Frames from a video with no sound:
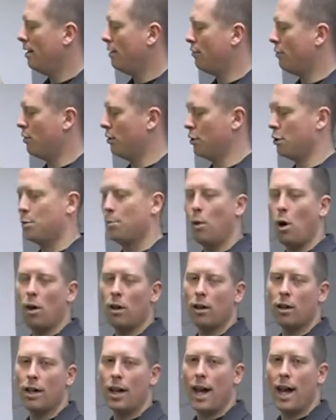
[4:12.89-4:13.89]
For the
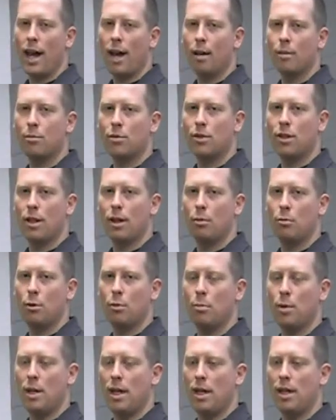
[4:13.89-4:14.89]
smaller cams, it
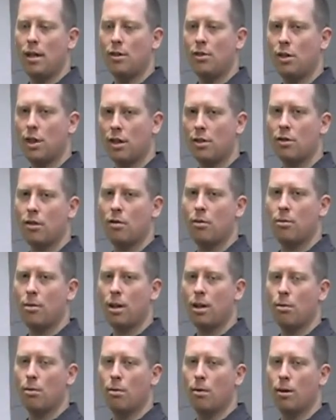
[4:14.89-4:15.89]
would be 6
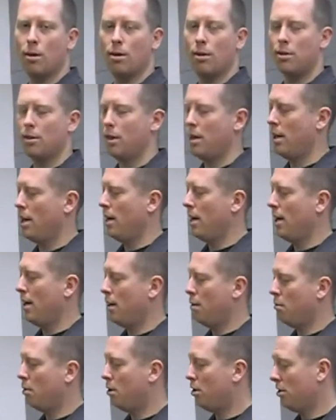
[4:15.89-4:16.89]
3/4,
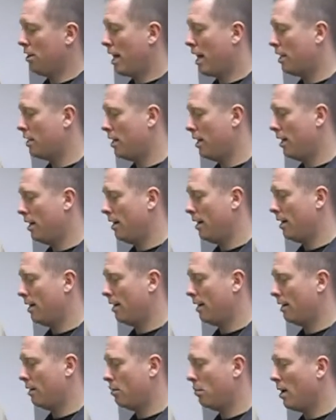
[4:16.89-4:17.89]
which is
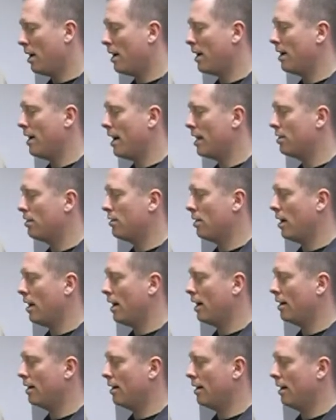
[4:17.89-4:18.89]
actually quite a nice
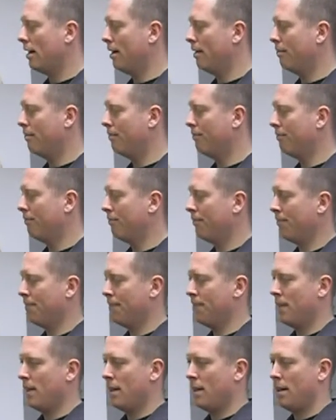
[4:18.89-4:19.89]
thing.
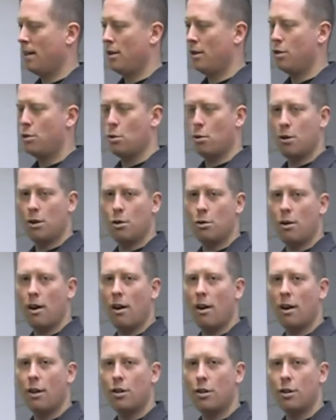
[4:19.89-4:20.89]
Shorter draw
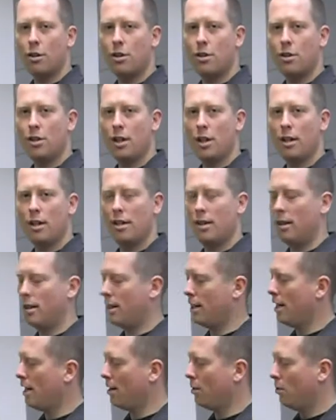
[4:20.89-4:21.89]
archers, you
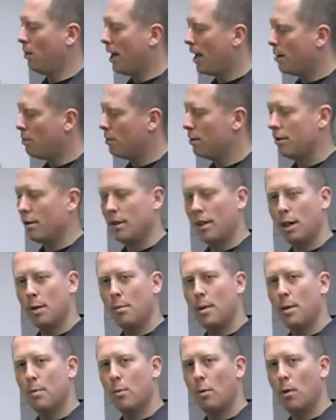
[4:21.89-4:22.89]
can get away with a little
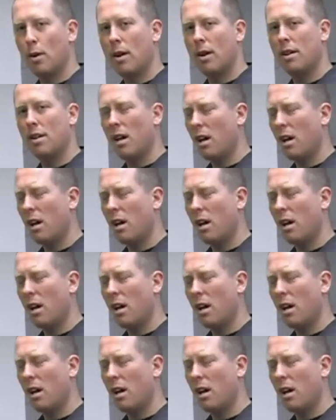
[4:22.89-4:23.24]
bit more.